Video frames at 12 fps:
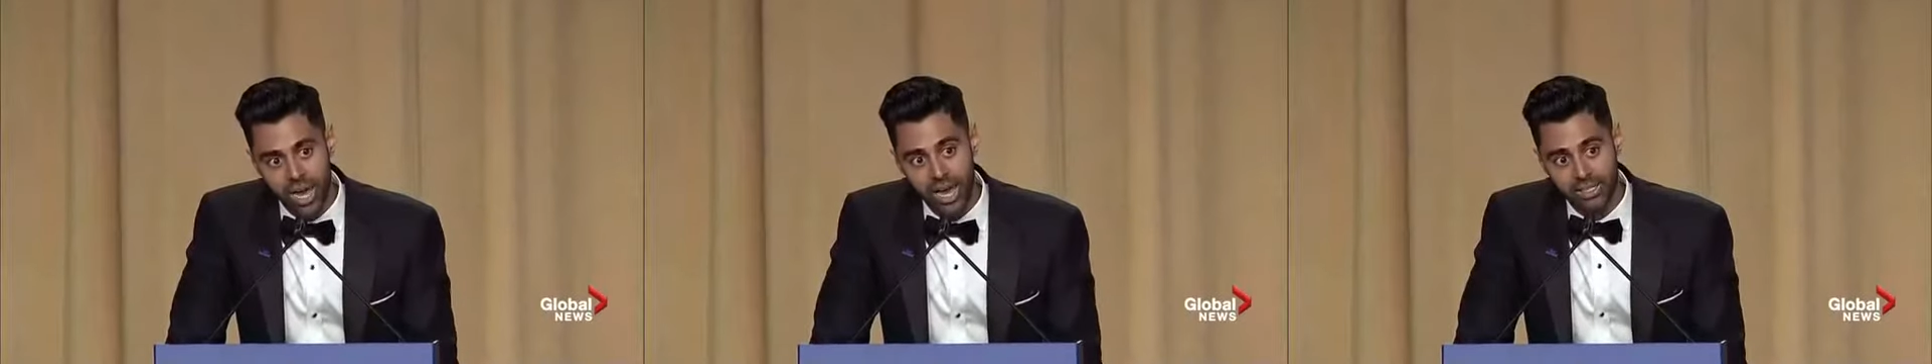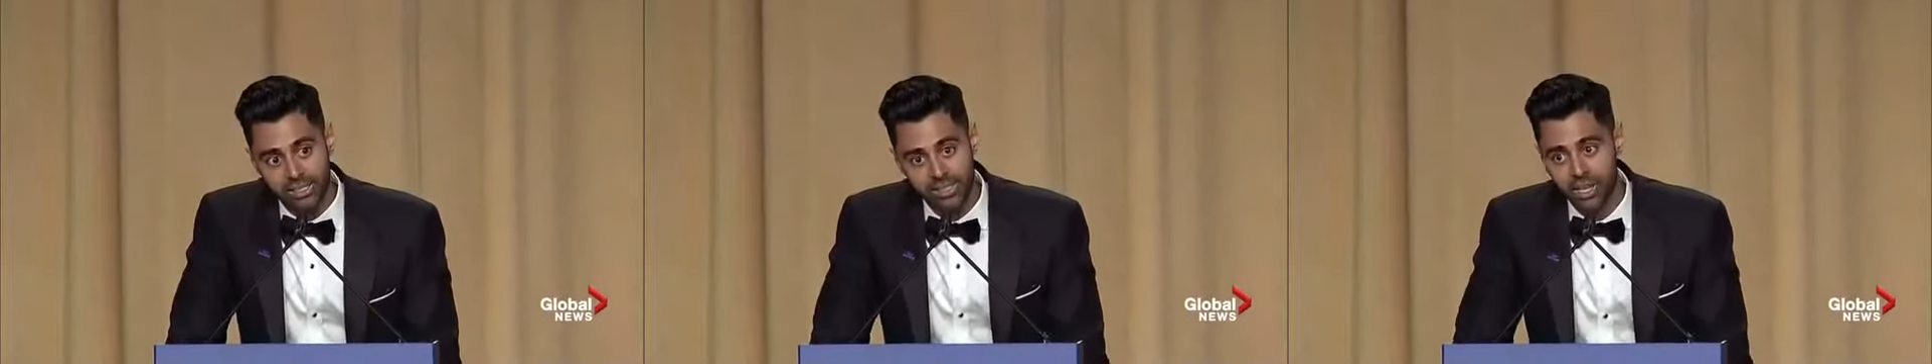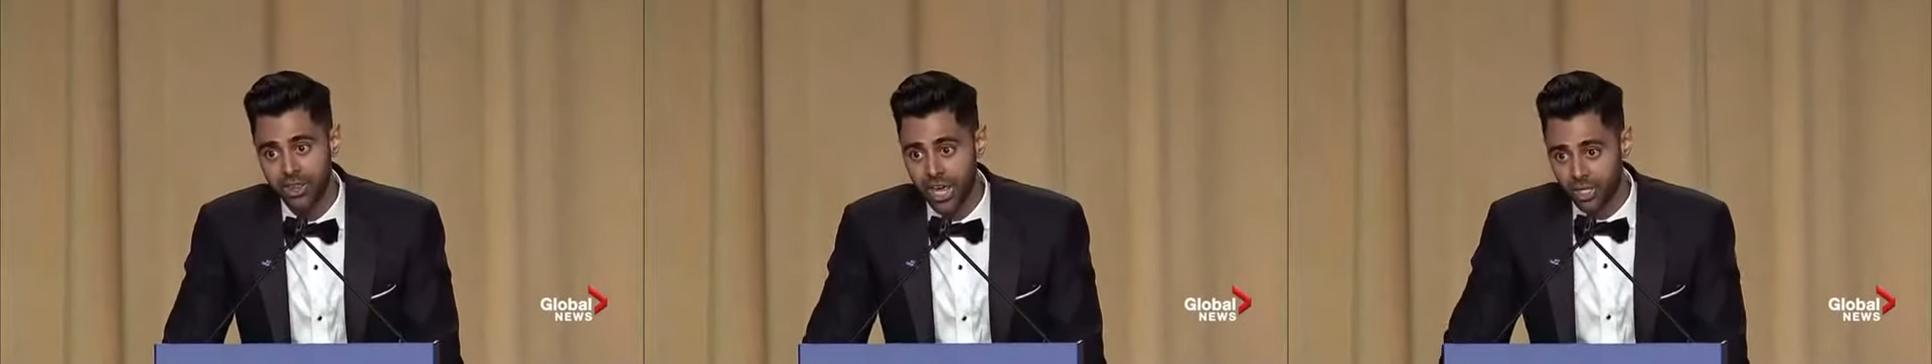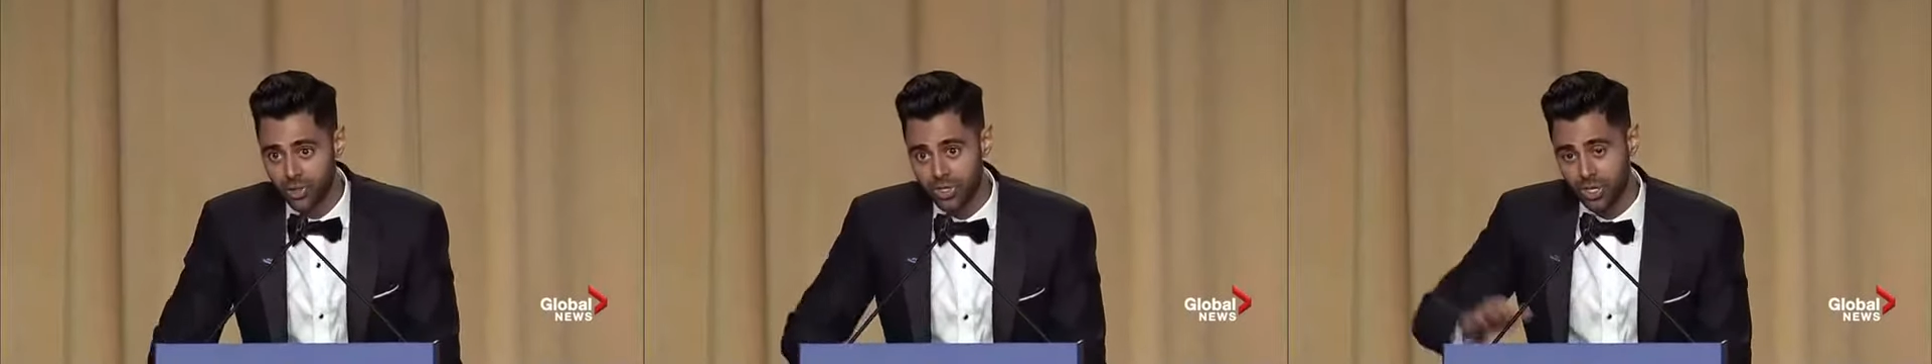the next.
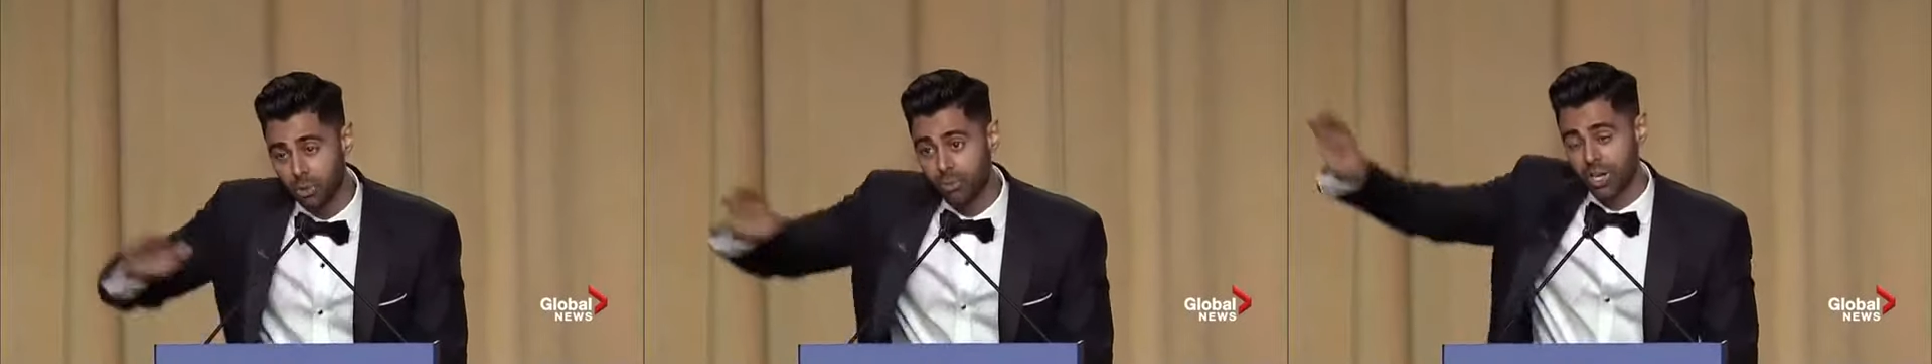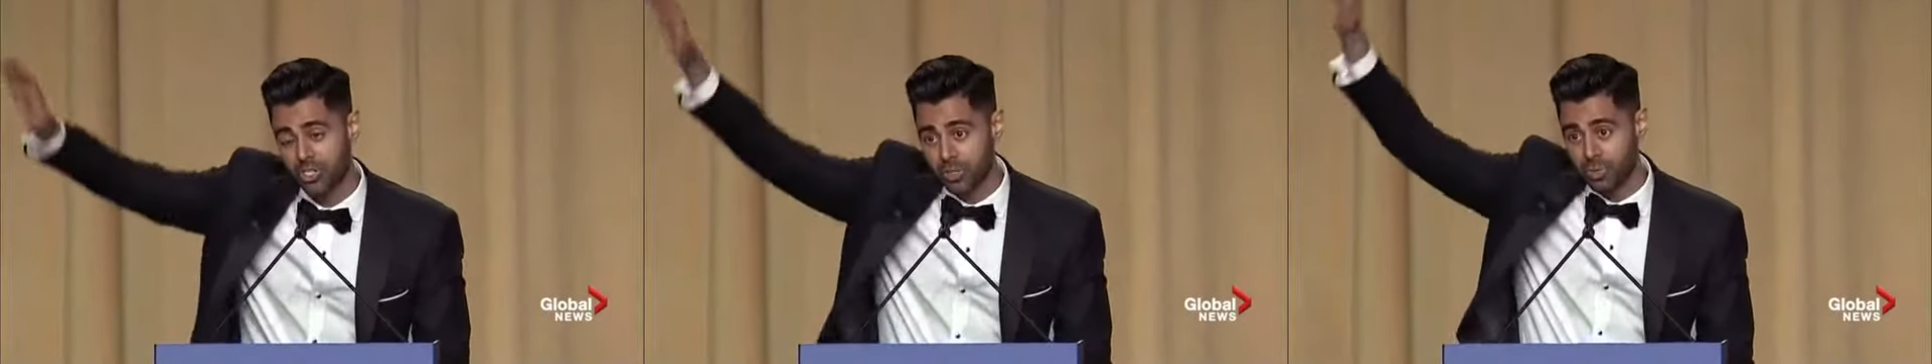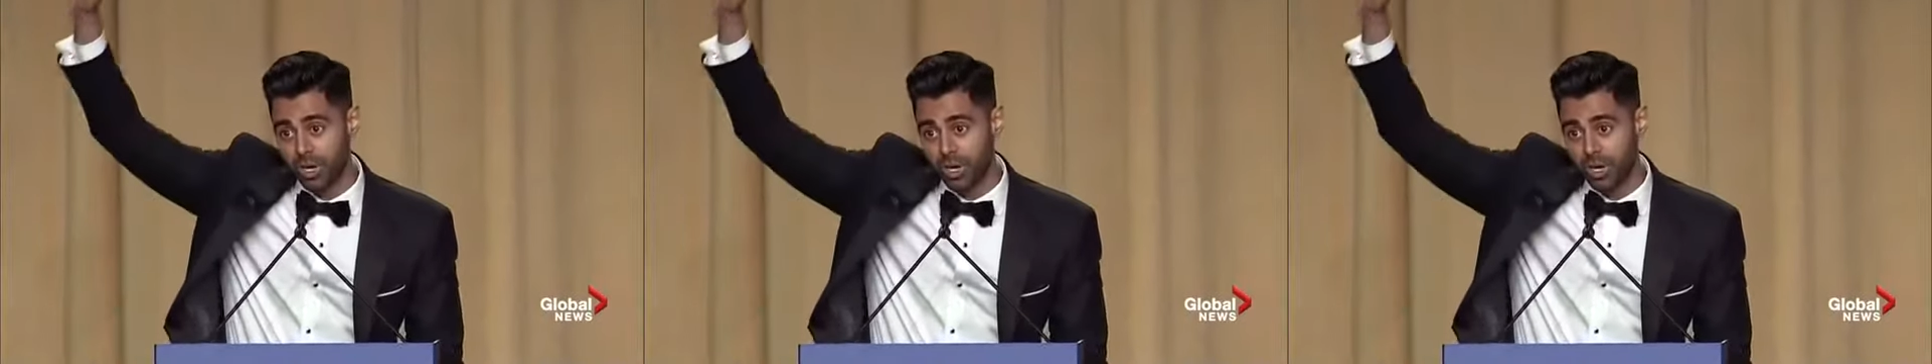Thank you so much.